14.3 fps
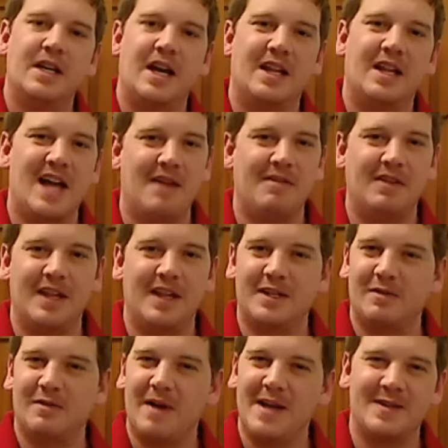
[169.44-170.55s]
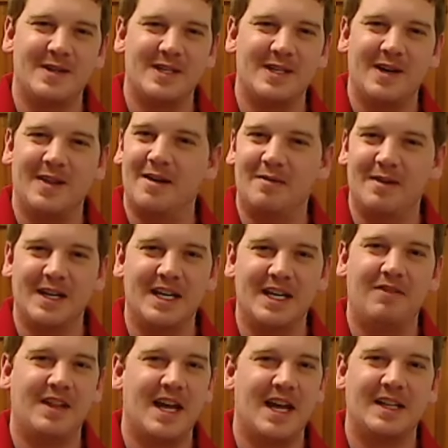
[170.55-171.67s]
A lot of electric razors, you know, they don't really
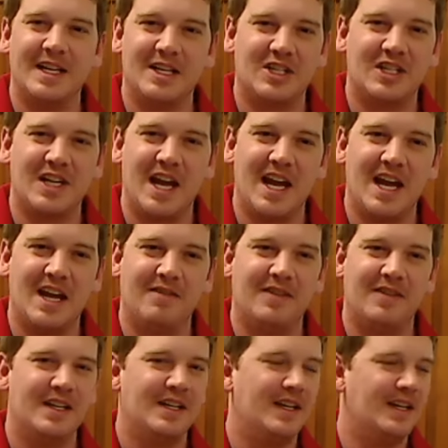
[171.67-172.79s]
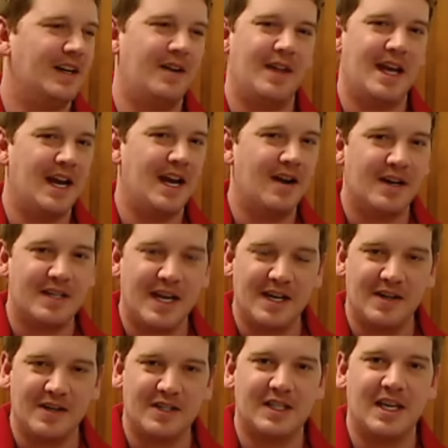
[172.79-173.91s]
give you that clean shave, or they irritate
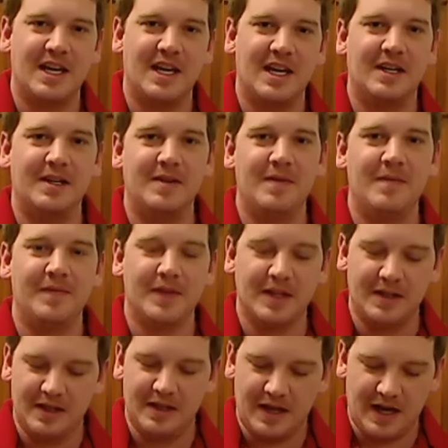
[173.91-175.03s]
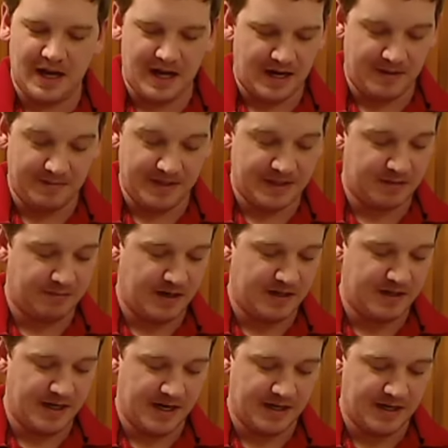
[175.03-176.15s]
your skin. Um, this one
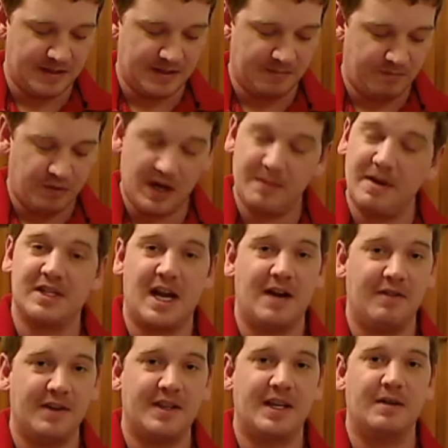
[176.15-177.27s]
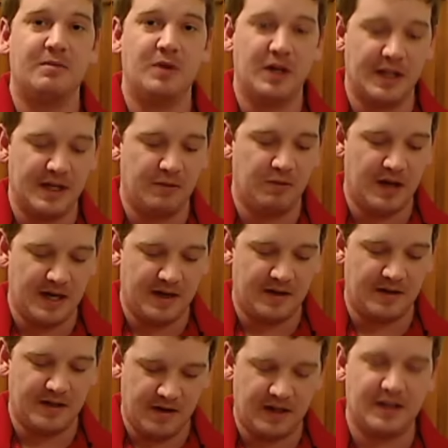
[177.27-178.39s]
does pretty much everything really well.
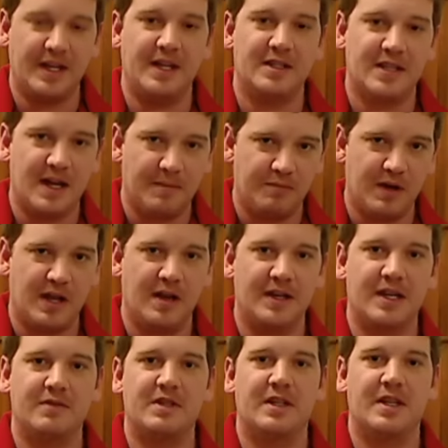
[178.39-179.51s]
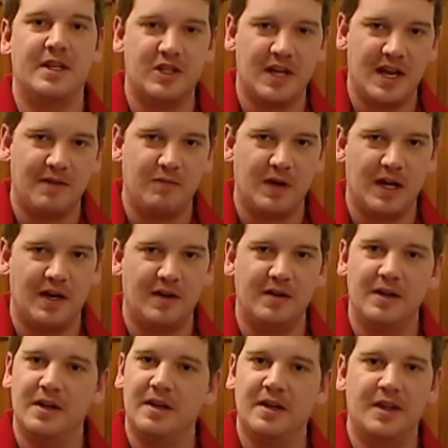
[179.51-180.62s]
You know, it cleans up well, it gives you good shave.
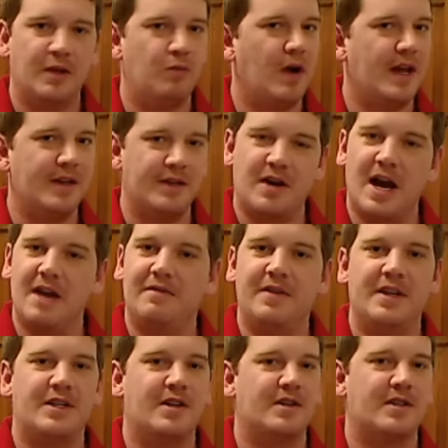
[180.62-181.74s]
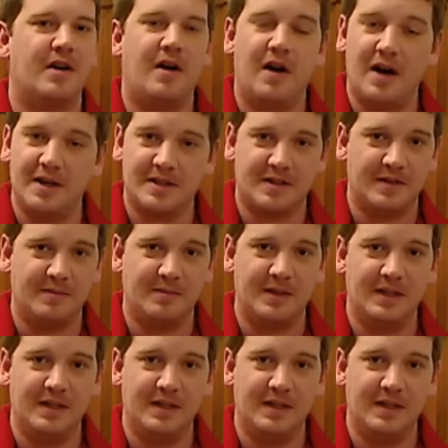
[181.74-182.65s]
well. The wet and dry feature is awesome.